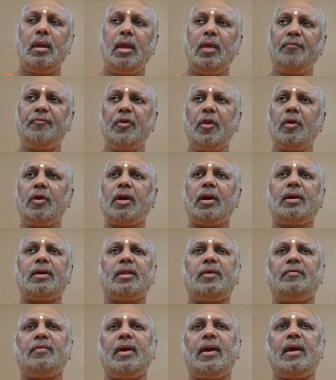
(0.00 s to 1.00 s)
If you look
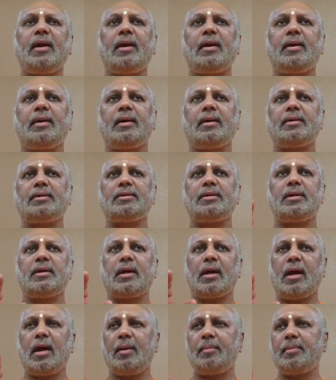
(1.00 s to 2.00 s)
at the way
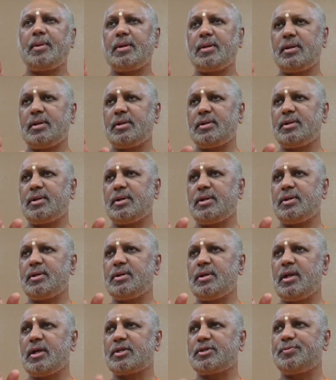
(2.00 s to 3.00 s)

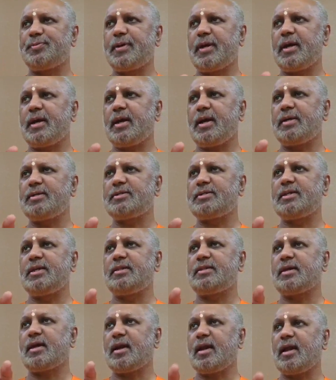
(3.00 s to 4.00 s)
Rama, Lakshmana and
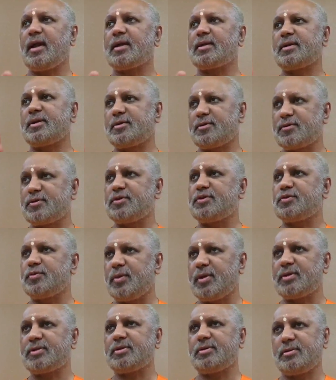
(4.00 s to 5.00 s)
Sita reacted to
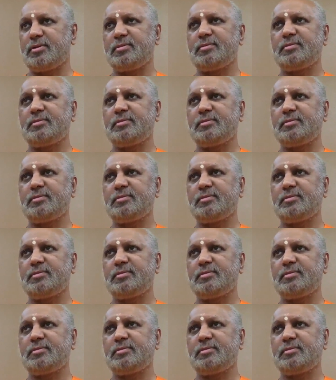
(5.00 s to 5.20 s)
situation,